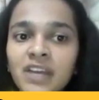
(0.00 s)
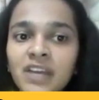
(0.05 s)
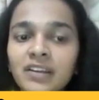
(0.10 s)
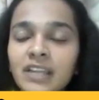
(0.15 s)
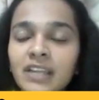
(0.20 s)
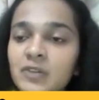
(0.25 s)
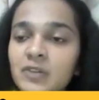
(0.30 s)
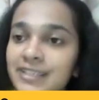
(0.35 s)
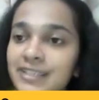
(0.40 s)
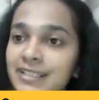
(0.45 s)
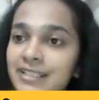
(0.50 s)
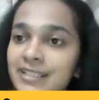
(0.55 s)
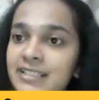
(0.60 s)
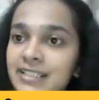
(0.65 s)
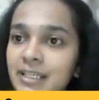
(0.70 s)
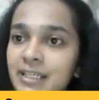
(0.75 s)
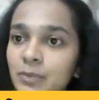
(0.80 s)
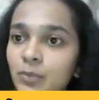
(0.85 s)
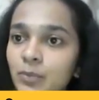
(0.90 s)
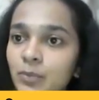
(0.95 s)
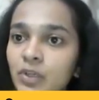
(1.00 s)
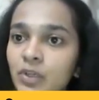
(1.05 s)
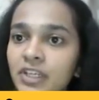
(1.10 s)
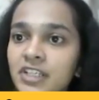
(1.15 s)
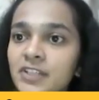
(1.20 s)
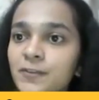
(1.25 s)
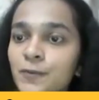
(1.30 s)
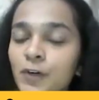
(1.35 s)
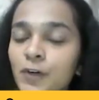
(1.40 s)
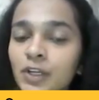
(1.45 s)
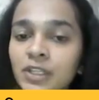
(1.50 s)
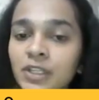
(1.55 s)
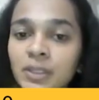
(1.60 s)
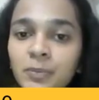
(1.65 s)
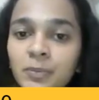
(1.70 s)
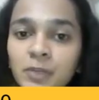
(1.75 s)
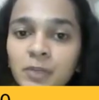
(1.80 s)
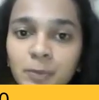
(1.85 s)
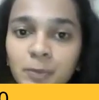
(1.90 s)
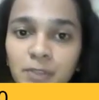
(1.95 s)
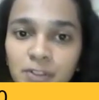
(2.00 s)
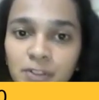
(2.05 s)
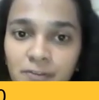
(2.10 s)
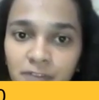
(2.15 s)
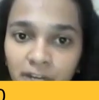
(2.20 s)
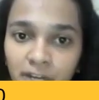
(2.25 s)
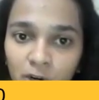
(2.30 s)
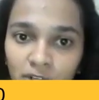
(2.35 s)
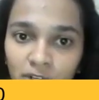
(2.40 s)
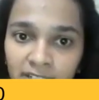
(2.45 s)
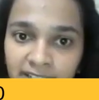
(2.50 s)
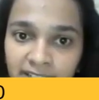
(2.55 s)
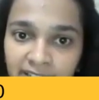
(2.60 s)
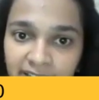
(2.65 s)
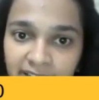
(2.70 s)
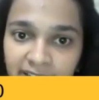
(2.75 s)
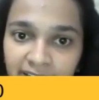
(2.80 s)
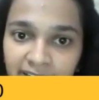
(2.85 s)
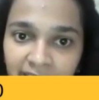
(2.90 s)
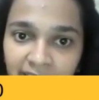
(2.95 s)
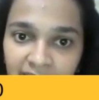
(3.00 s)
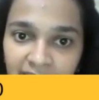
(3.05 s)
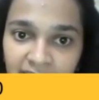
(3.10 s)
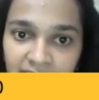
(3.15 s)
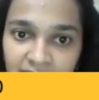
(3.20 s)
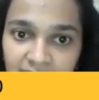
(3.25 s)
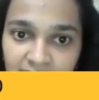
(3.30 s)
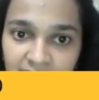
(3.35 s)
Now, sales day book is for the purpose of recording credit